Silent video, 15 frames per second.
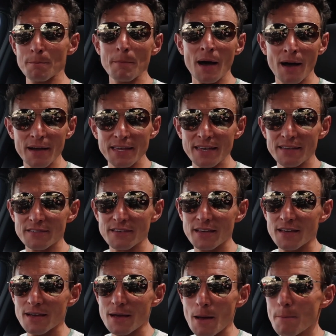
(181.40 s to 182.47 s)
the market
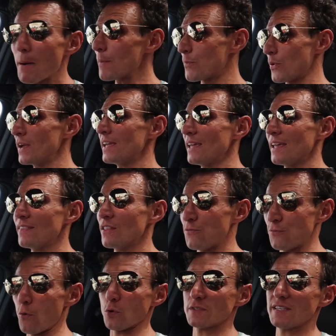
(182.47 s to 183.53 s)
by bringing in the
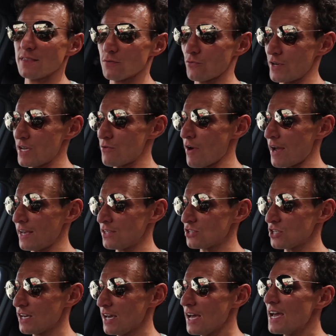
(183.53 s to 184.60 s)
43
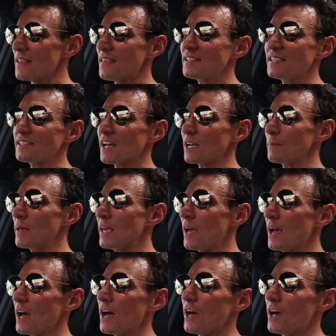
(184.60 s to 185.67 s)
range. This is going to be
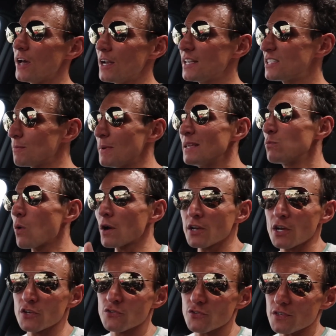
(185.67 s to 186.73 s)
early to mid
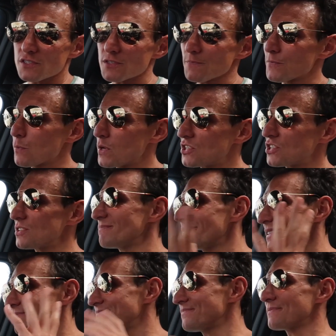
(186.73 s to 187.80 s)
100s, which
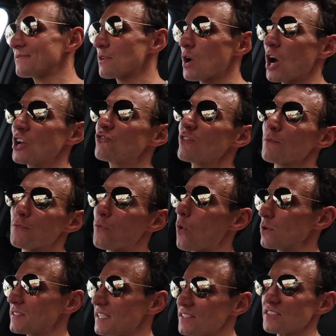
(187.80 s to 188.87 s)

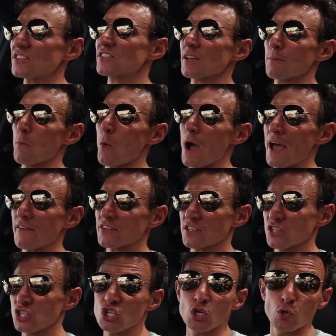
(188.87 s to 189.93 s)
140s somewhere as
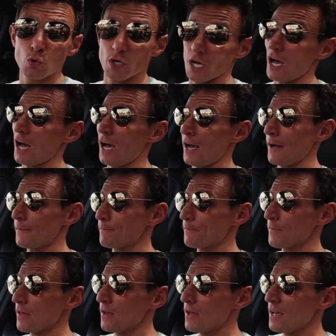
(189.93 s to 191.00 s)
a new car.
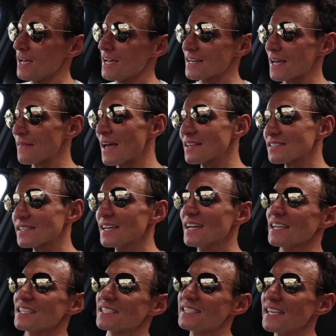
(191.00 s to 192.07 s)
Now that's
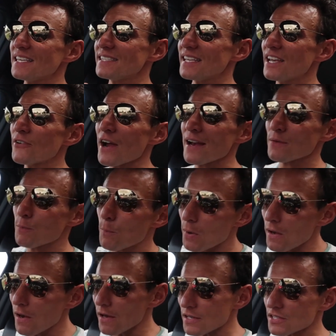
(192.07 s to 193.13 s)
60 grand
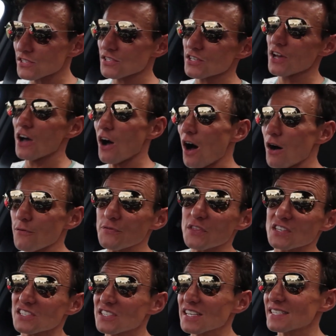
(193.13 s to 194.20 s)
plus off
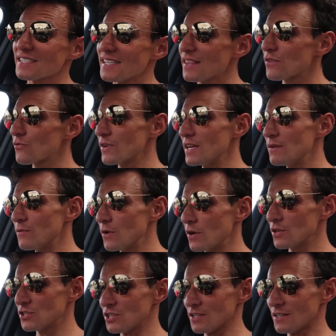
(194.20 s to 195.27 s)
the 63
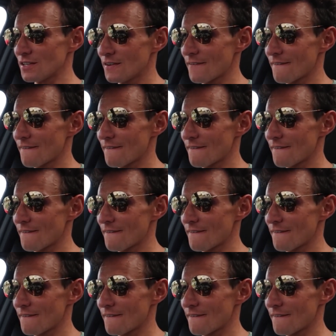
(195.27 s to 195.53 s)
version.